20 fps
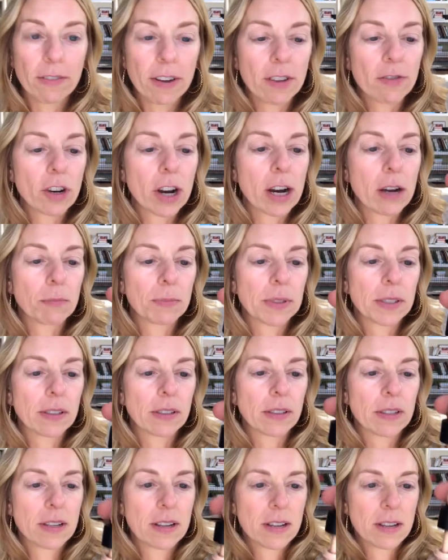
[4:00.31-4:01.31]
or 5
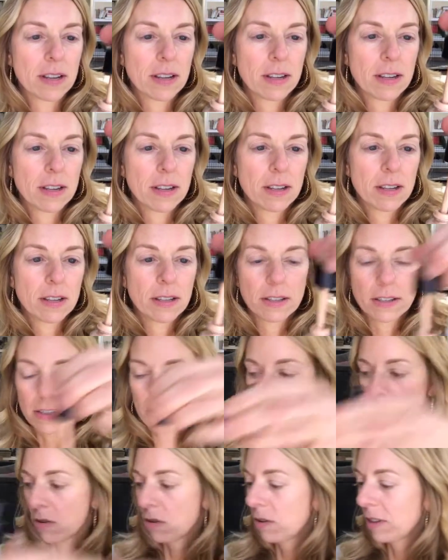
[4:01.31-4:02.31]
drops.
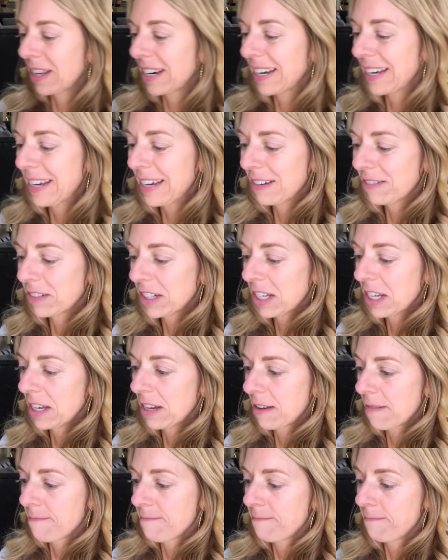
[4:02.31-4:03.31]
So hold on, I can't
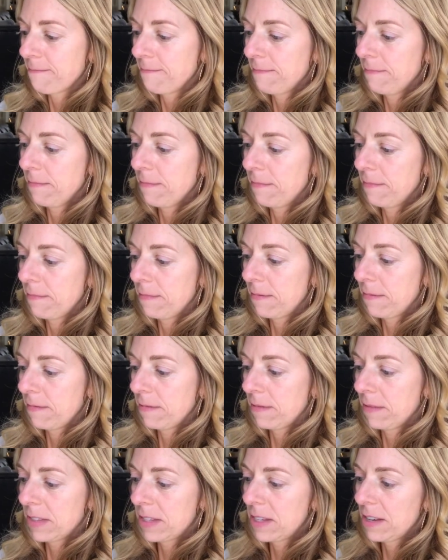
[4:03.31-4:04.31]
really
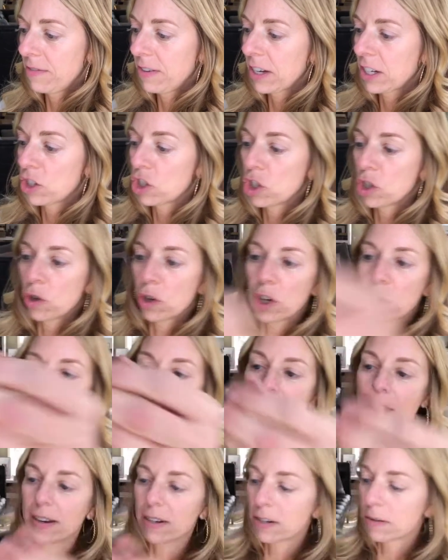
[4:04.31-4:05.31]
see if I can show you
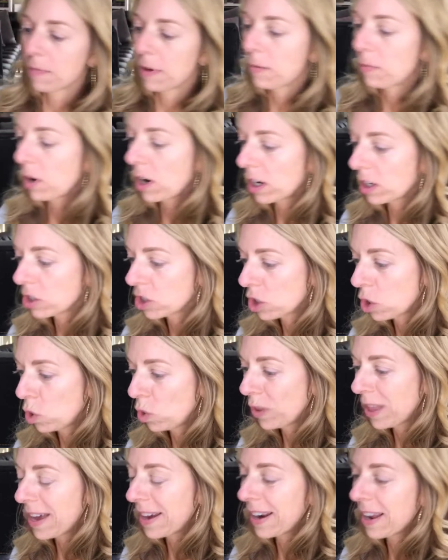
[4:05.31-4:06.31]
onto my brush.
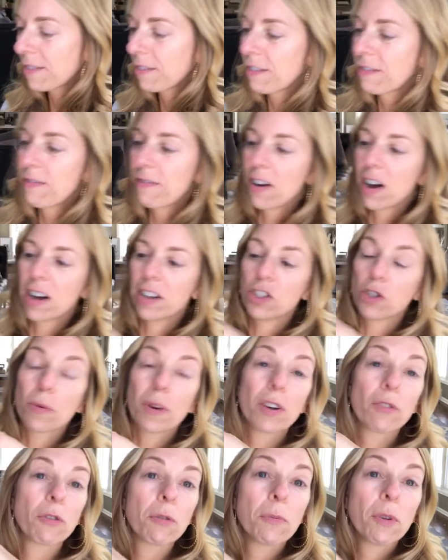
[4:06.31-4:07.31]
Hold on, I have a fuzz. You
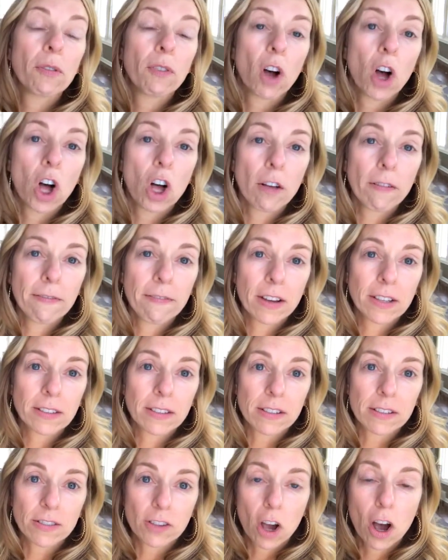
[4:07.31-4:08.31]
wanna remove all
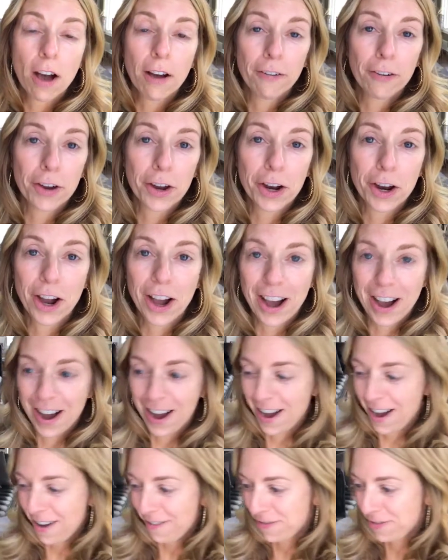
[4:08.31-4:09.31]
fuzzes off
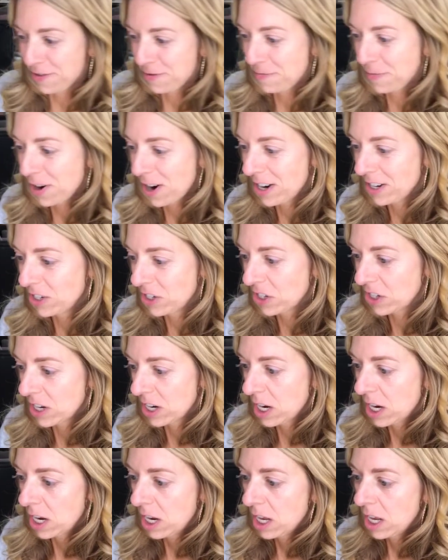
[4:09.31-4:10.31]
your brush.
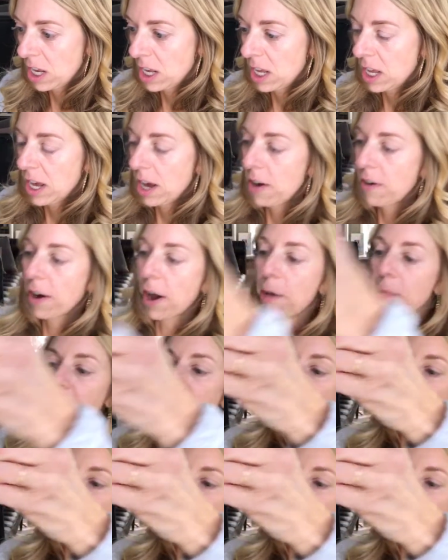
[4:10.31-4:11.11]
Okay,